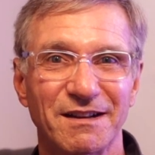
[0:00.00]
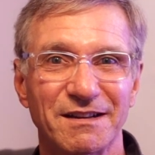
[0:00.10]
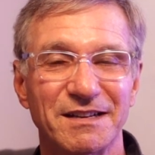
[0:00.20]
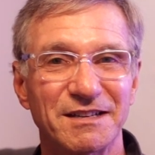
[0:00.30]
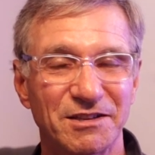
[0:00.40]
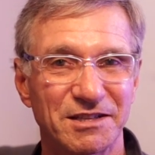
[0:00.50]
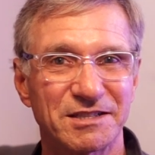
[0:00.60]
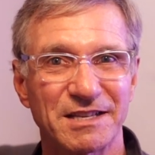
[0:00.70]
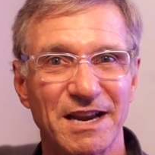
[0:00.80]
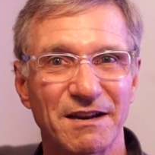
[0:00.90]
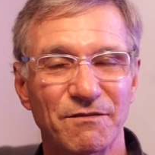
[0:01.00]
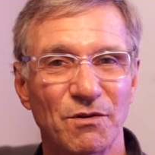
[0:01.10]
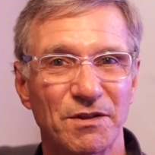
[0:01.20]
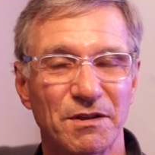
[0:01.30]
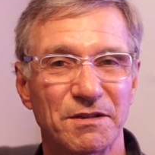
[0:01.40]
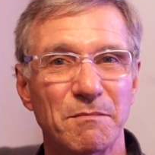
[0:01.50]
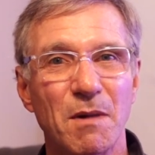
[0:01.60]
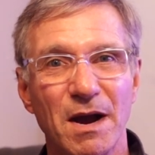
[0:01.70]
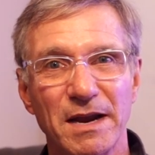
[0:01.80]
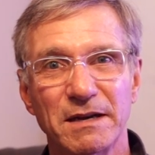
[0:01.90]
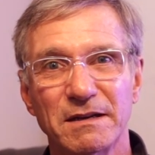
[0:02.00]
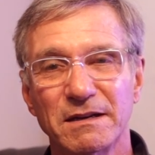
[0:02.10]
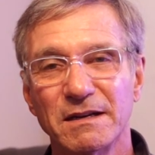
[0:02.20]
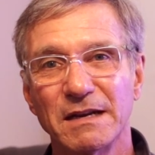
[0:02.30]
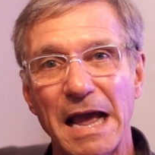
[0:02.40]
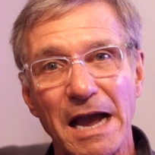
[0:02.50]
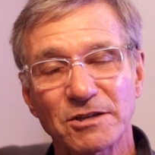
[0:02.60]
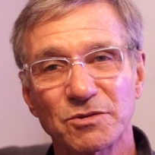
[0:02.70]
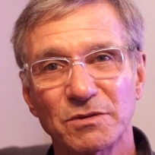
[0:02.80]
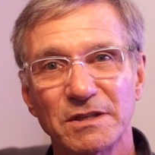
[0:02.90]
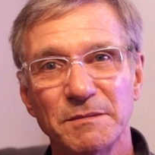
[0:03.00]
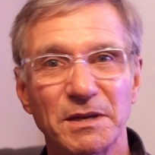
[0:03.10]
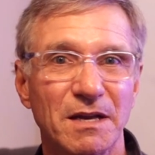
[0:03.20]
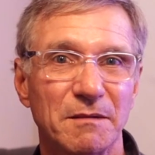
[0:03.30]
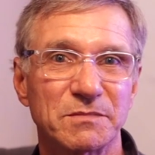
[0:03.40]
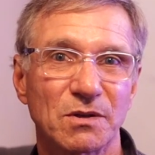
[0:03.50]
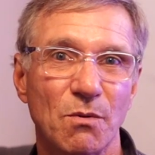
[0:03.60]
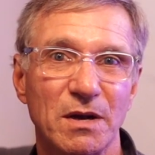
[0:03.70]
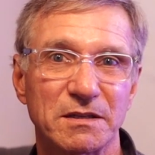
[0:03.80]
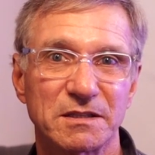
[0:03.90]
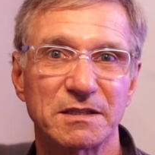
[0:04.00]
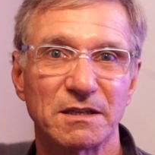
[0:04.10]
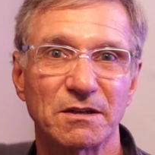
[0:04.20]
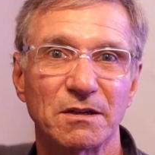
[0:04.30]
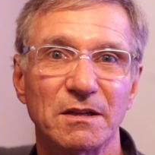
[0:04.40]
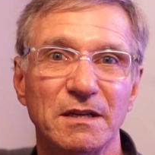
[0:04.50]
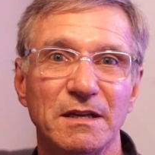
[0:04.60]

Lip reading: into the state of where the mind actually becomes quite still